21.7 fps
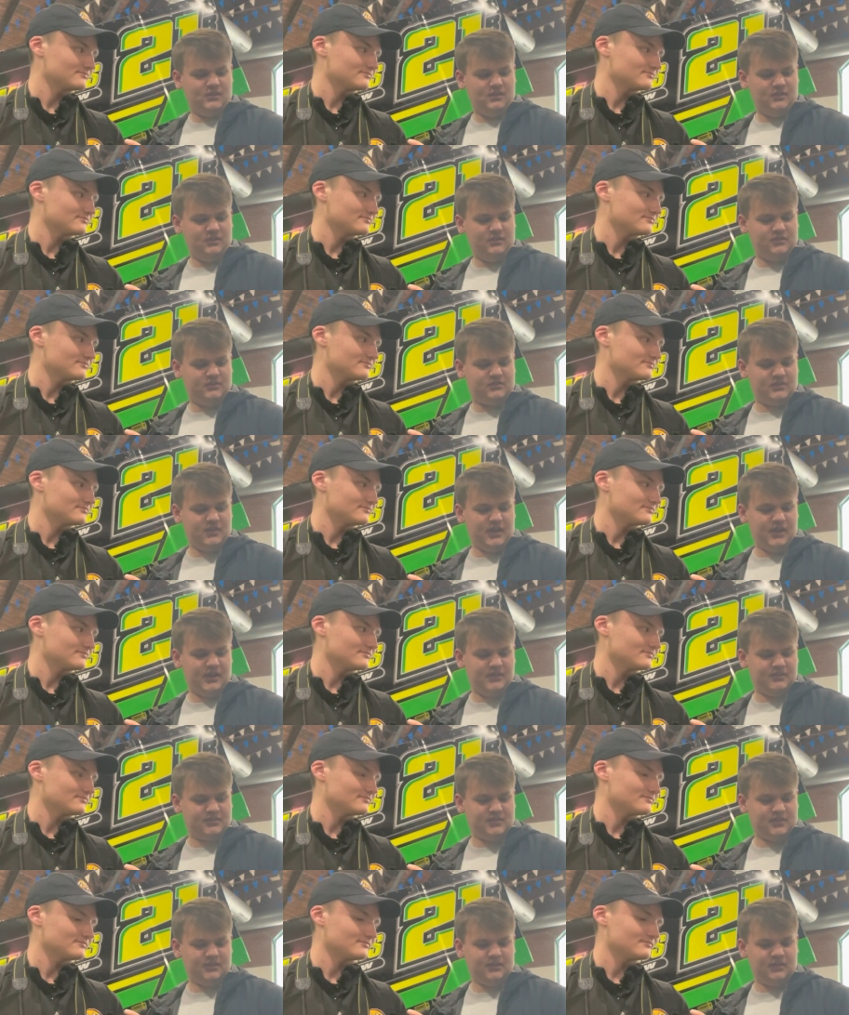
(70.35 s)
Speaker 1: it looks
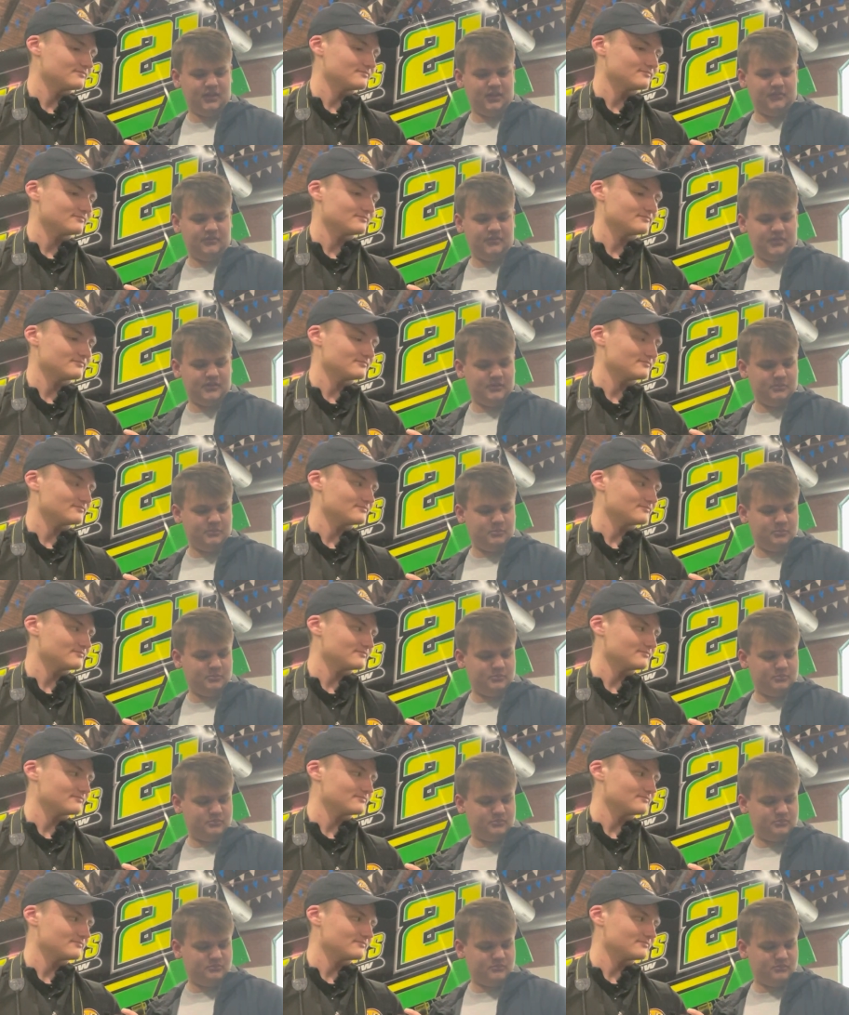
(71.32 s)
nice. I love it.
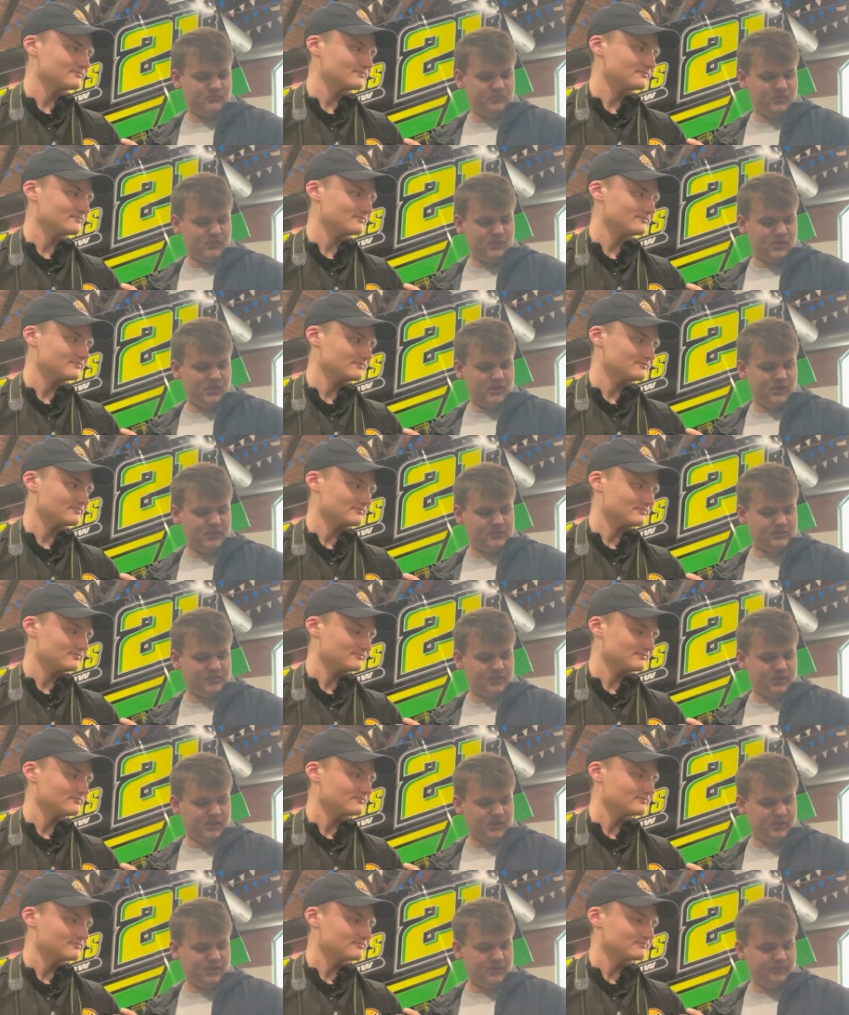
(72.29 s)
It's
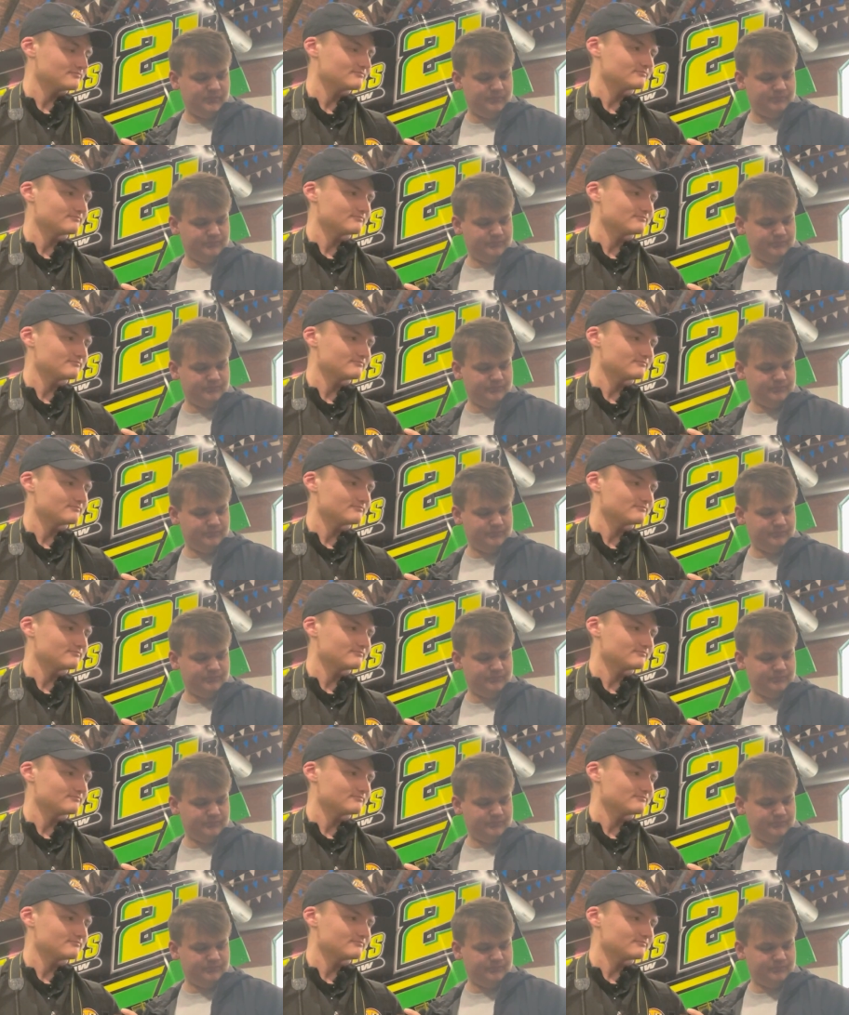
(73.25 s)
uh,